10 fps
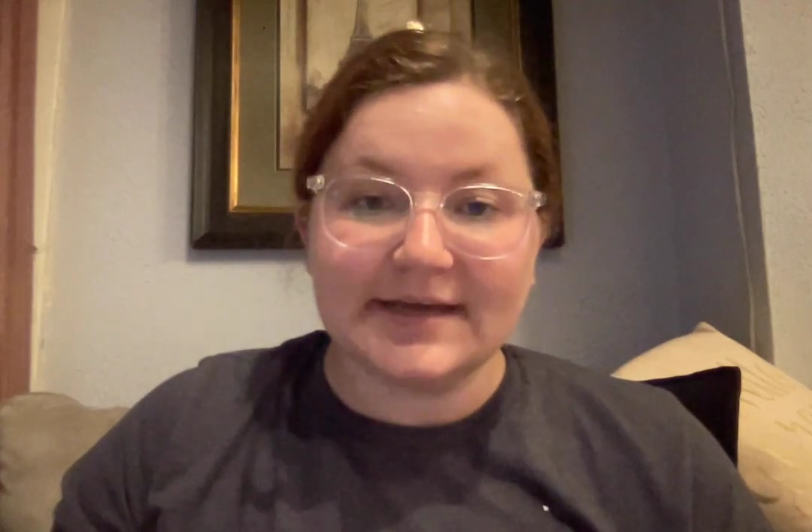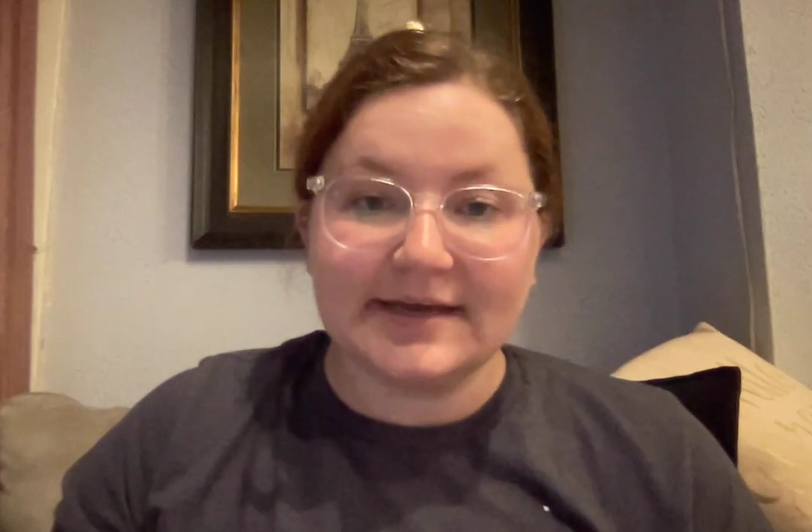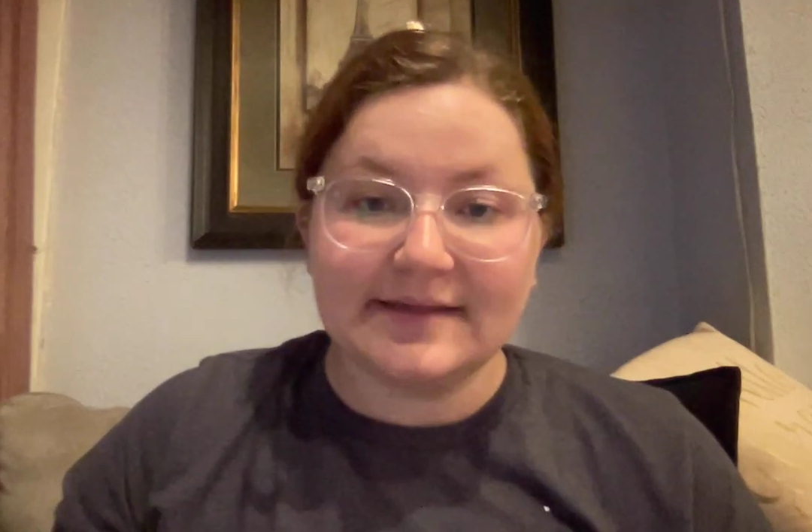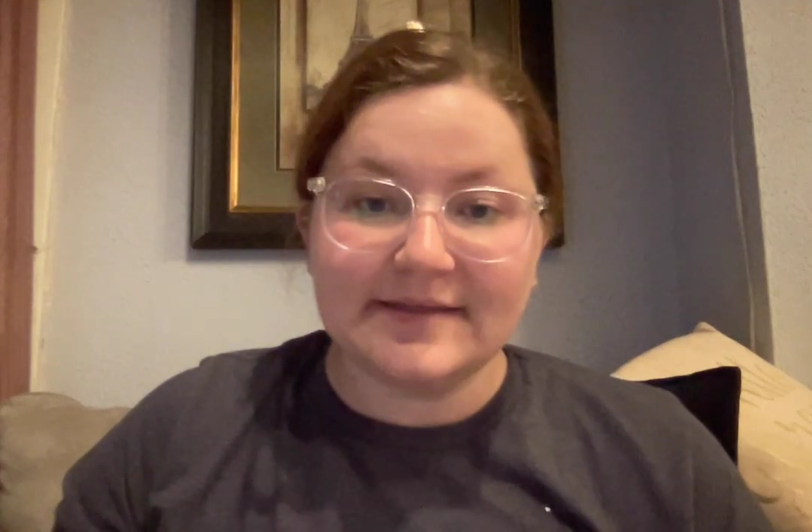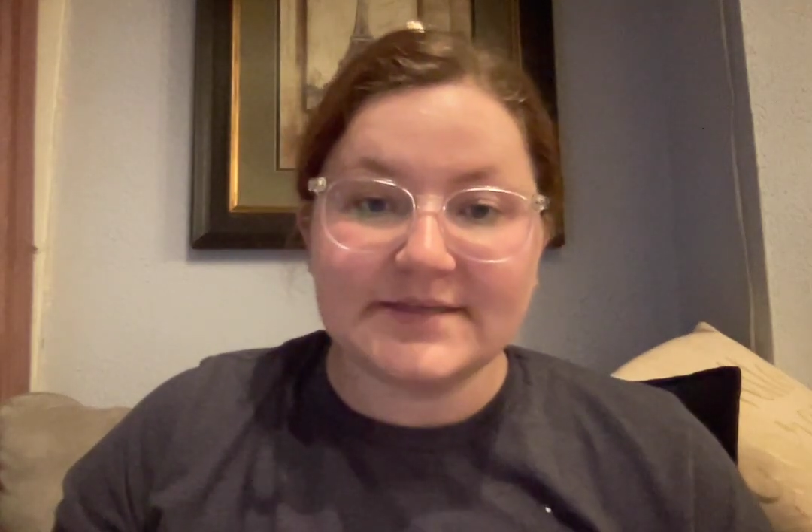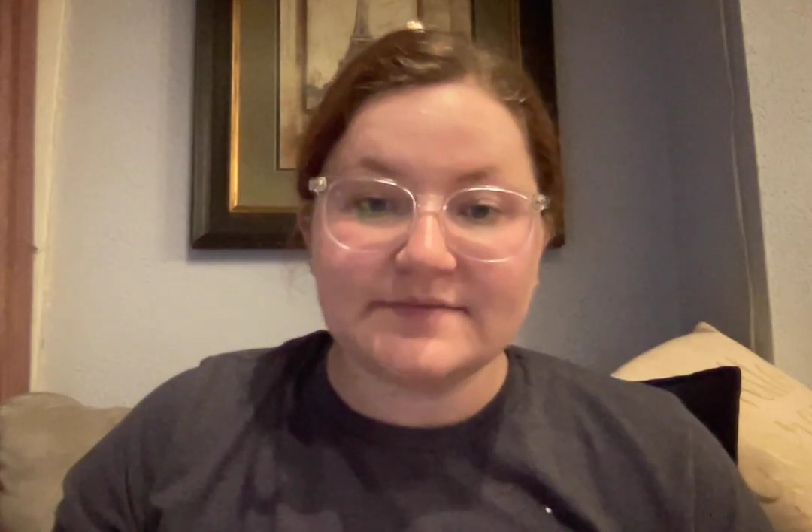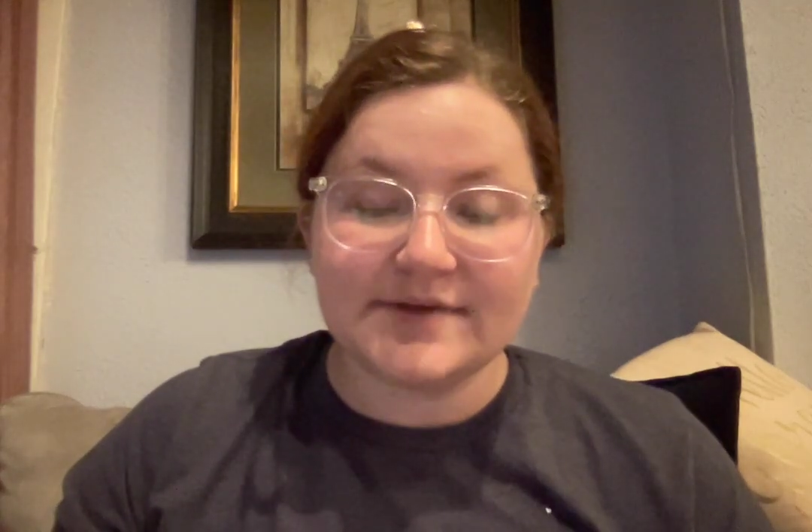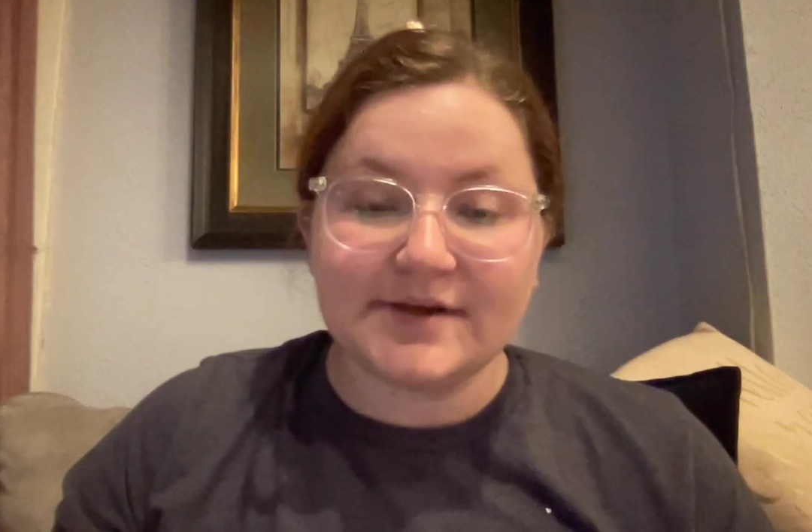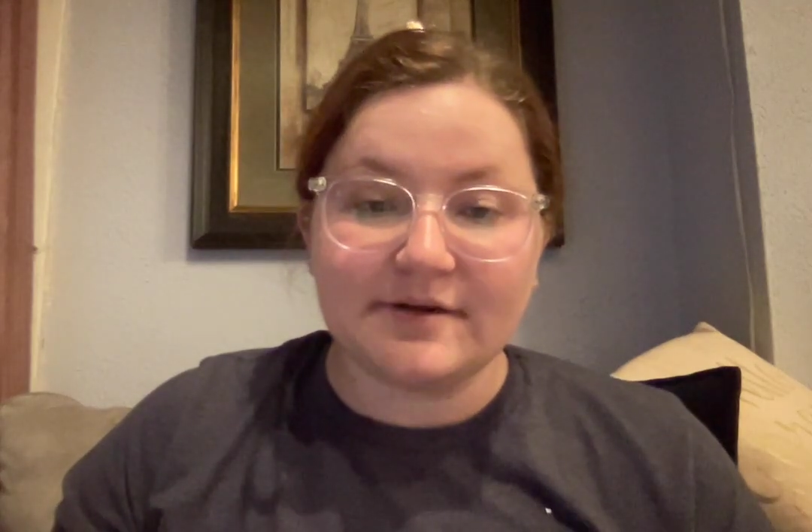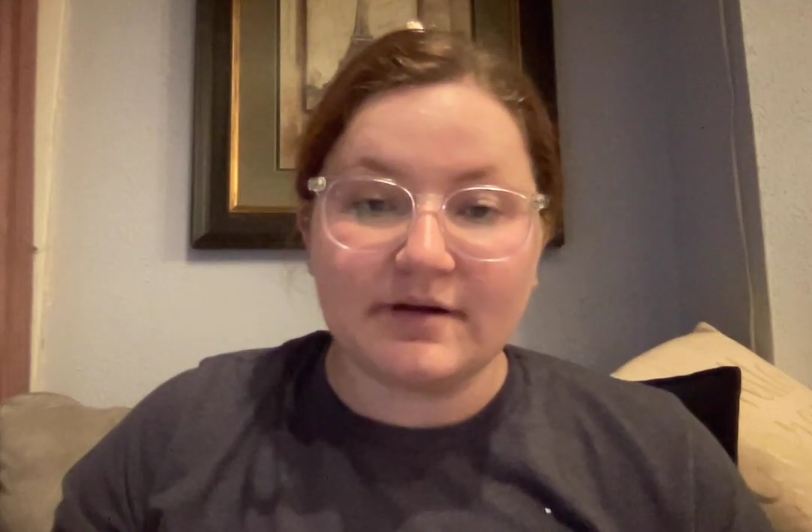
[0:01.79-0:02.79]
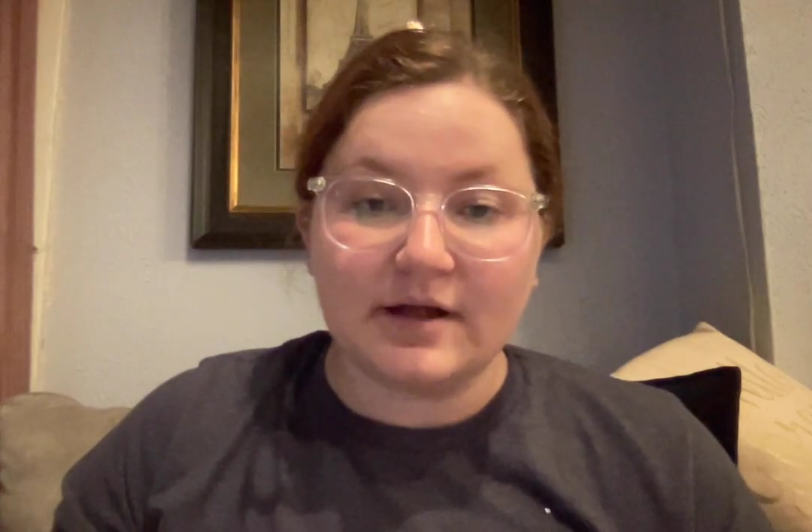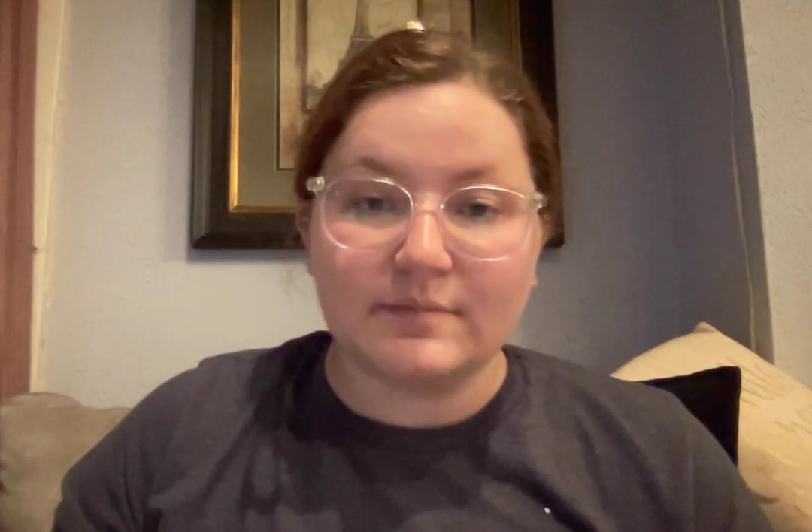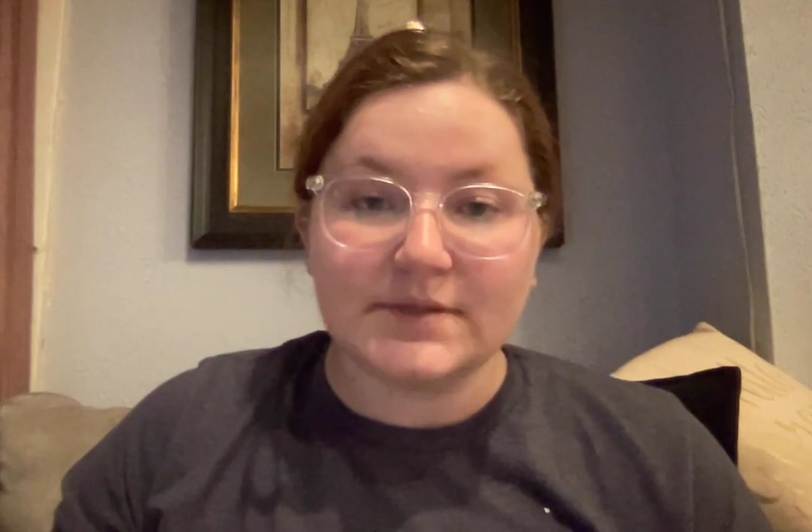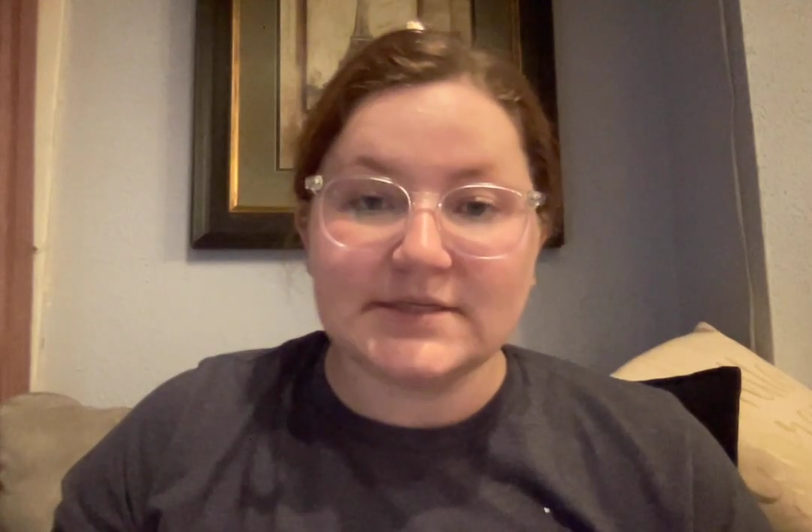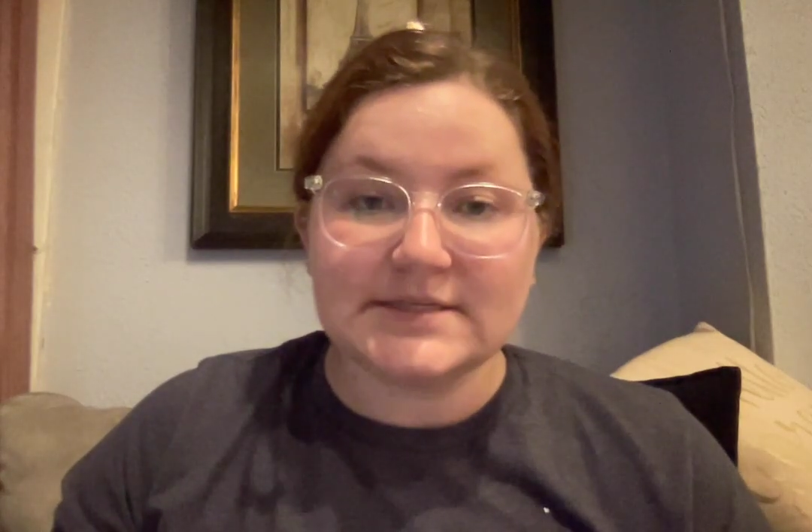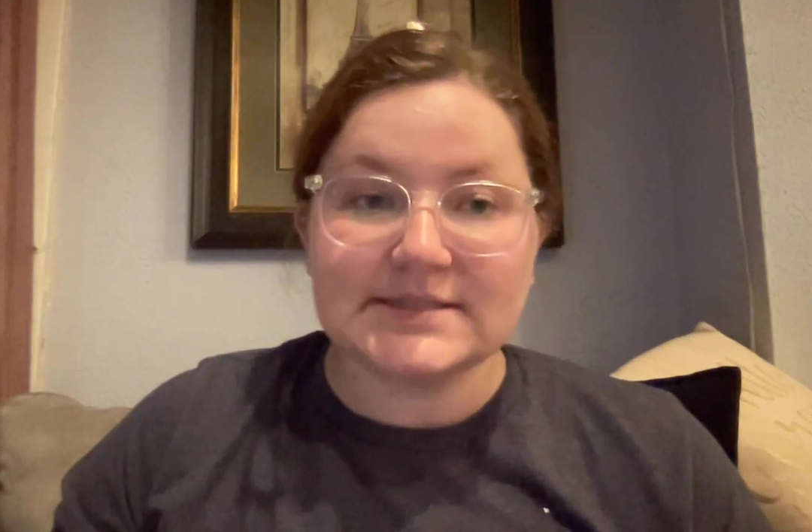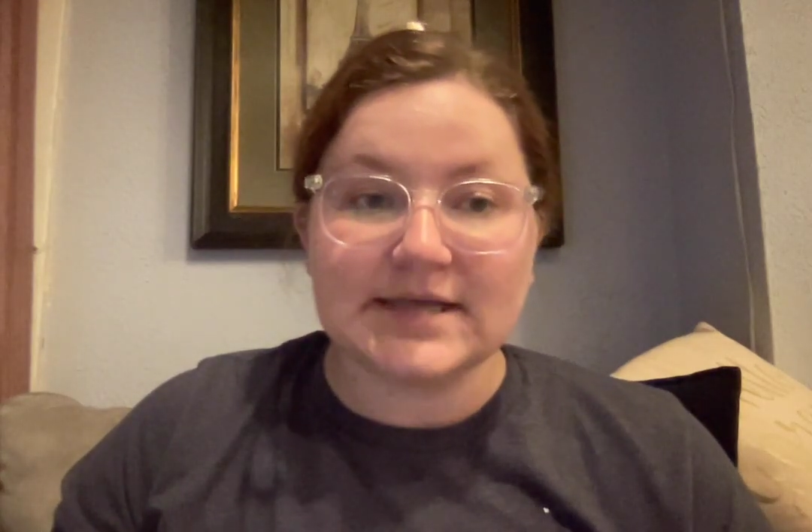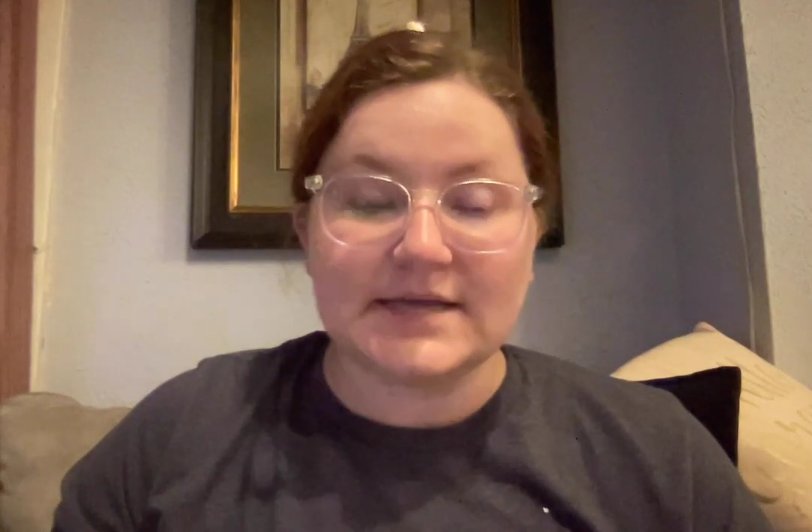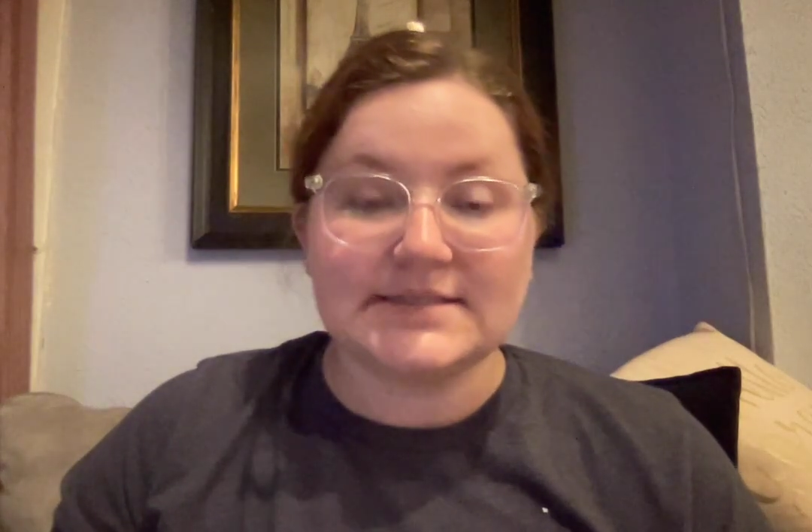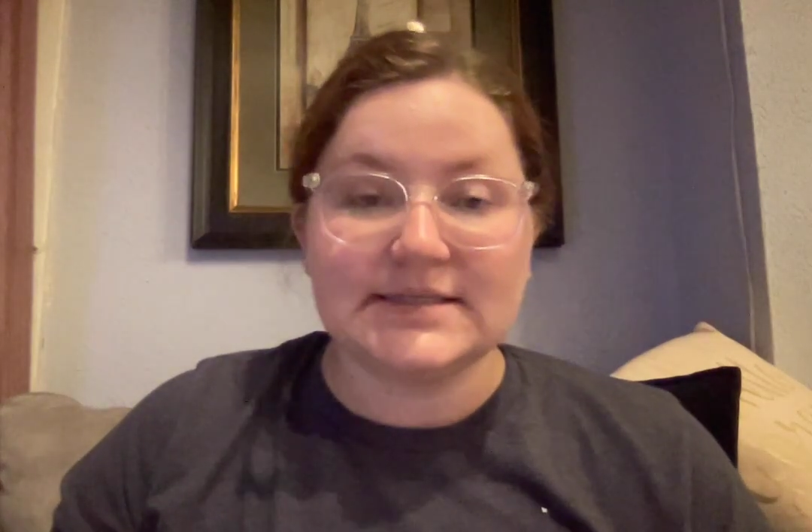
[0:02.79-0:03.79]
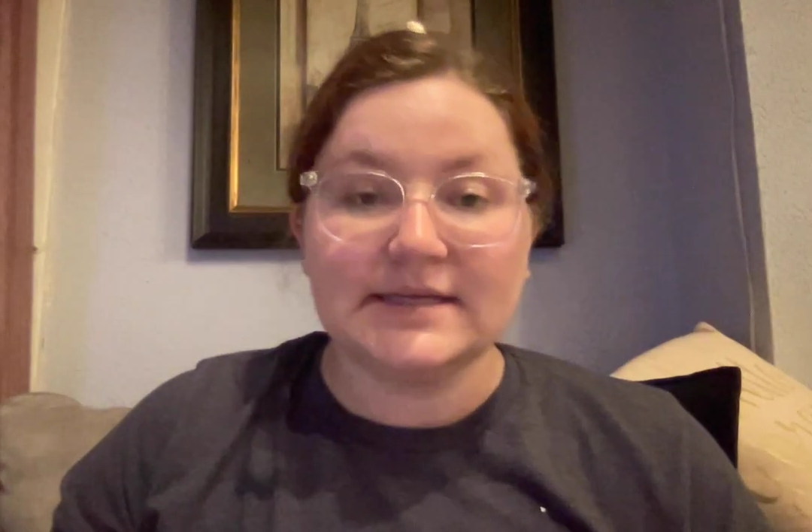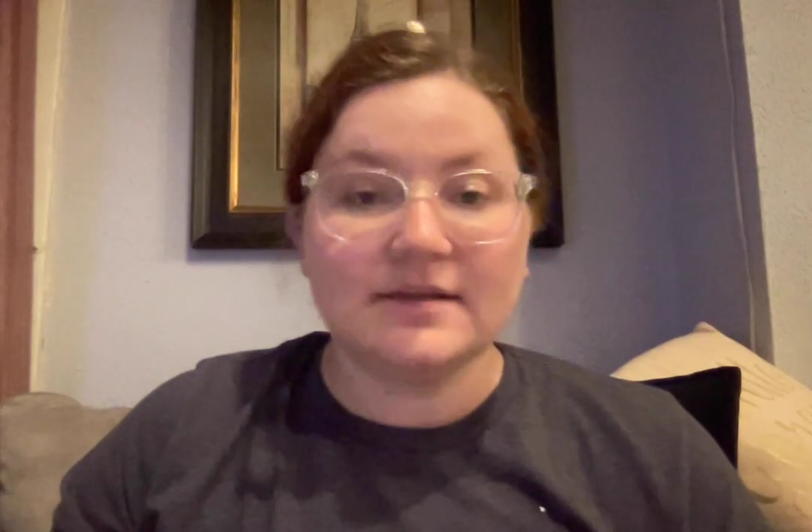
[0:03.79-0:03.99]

and in this video, I'll be discussing